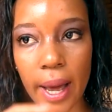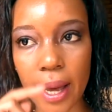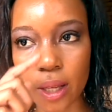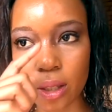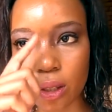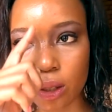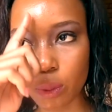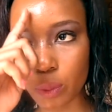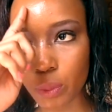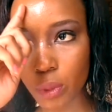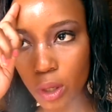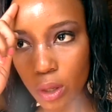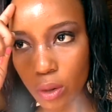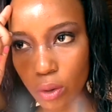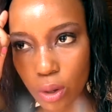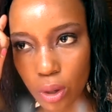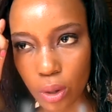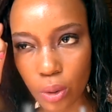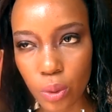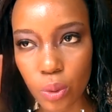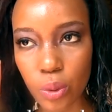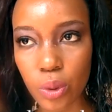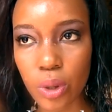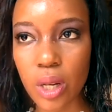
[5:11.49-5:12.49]
eyes are a bit
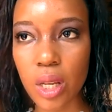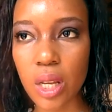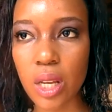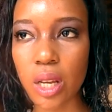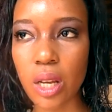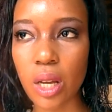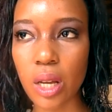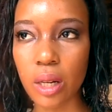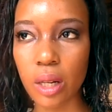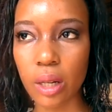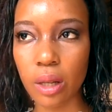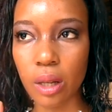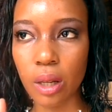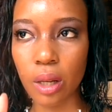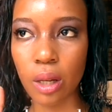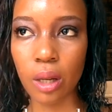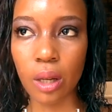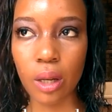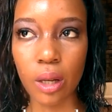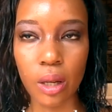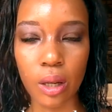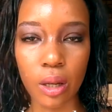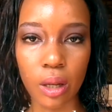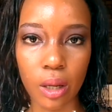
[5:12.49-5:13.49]
raccoony and
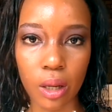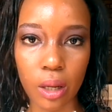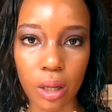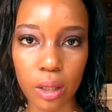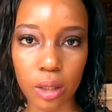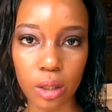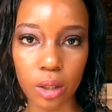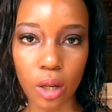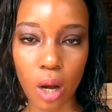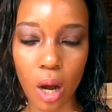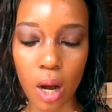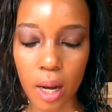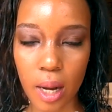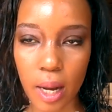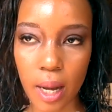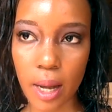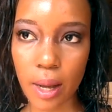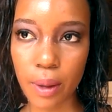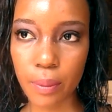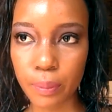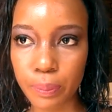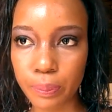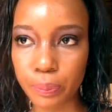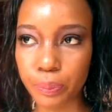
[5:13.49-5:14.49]
a
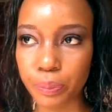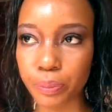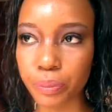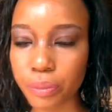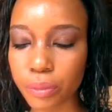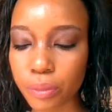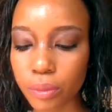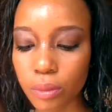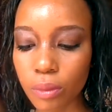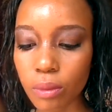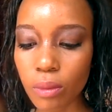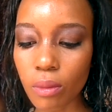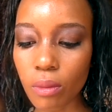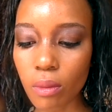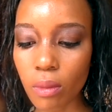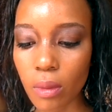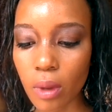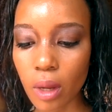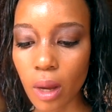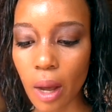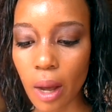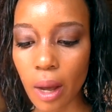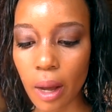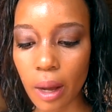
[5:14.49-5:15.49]

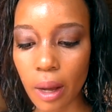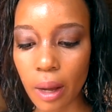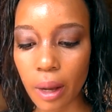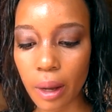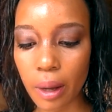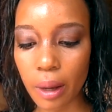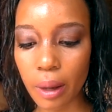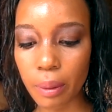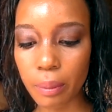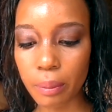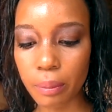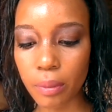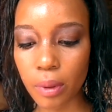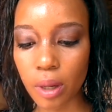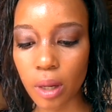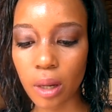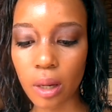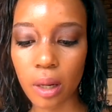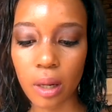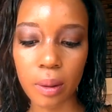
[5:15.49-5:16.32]
bit darker.